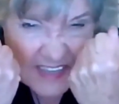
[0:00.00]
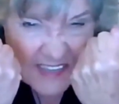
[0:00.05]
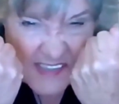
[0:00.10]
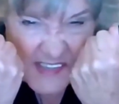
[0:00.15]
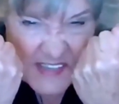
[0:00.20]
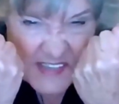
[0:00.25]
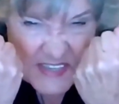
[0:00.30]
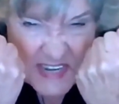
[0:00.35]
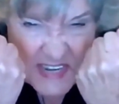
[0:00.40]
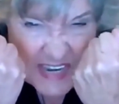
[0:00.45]
of
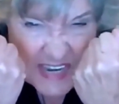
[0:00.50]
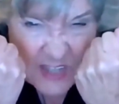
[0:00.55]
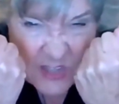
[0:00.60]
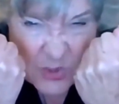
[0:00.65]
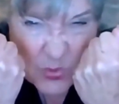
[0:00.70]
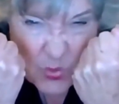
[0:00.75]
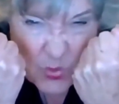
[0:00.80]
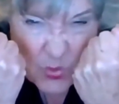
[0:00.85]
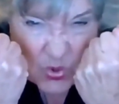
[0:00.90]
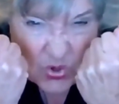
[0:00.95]
the state
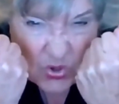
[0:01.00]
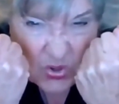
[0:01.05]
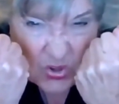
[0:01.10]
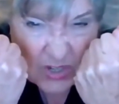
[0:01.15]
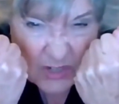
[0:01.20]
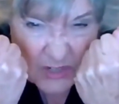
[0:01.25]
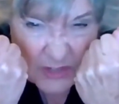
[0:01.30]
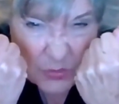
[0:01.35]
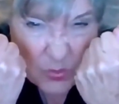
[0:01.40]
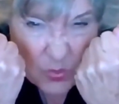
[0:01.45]
of the
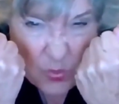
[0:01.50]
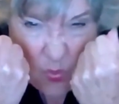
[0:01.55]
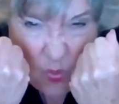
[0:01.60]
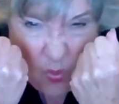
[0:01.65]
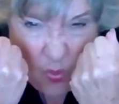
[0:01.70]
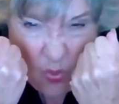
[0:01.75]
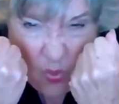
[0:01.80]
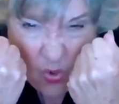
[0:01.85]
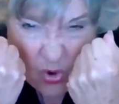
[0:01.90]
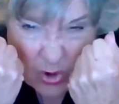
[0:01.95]
world,
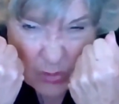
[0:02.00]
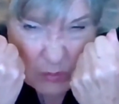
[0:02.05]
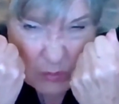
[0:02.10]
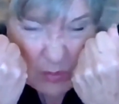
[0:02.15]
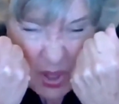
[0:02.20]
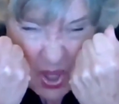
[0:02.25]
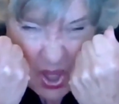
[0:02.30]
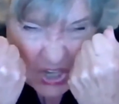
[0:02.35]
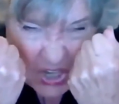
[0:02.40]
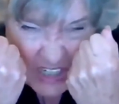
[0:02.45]

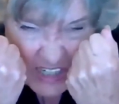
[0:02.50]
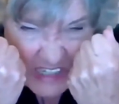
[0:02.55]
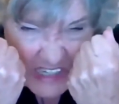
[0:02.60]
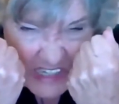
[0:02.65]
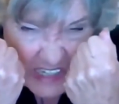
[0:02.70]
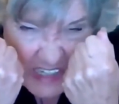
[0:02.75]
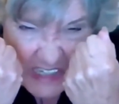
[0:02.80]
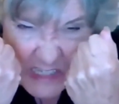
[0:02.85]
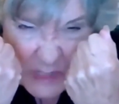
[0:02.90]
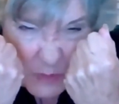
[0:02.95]
war,
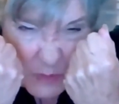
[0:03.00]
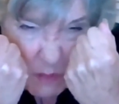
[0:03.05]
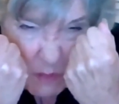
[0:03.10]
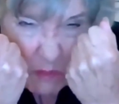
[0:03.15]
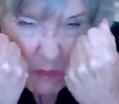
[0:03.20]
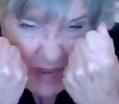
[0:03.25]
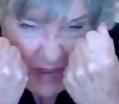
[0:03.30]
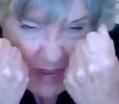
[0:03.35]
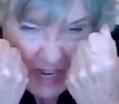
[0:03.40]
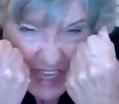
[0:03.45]
politics,
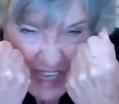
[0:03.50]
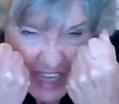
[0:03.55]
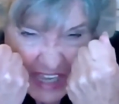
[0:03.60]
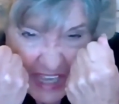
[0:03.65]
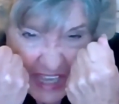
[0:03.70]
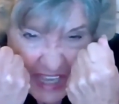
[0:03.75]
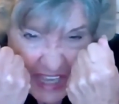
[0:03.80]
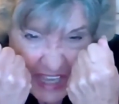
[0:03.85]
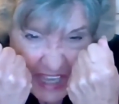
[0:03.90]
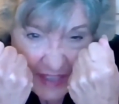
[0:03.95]

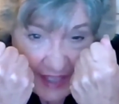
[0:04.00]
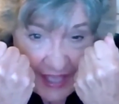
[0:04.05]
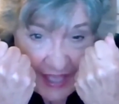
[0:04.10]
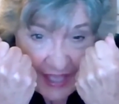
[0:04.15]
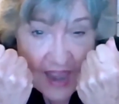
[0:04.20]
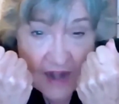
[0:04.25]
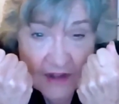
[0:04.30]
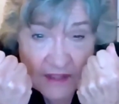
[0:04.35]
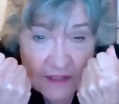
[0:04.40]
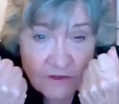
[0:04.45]
money.
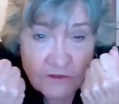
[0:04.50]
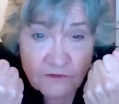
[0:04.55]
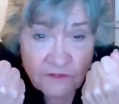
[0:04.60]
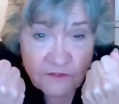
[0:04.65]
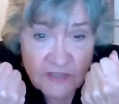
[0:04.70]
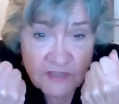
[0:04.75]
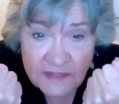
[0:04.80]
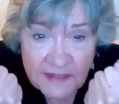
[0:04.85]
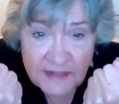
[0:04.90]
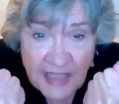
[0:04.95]
How do
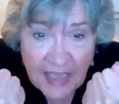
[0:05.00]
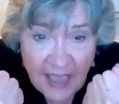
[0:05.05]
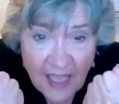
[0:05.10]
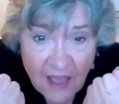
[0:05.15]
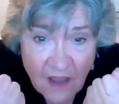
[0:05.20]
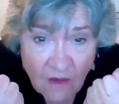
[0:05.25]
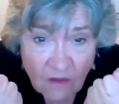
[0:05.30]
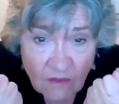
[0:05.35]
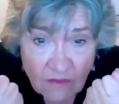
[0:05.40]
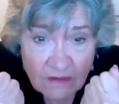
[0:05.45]
you feel
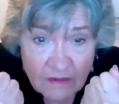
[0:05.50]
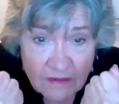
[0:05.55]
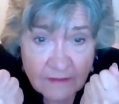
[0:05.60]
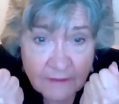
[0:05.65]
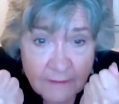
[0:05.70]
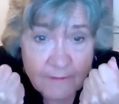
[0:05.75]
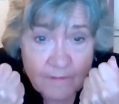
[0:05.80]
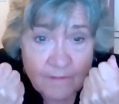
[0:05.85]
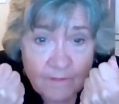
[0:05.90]
now?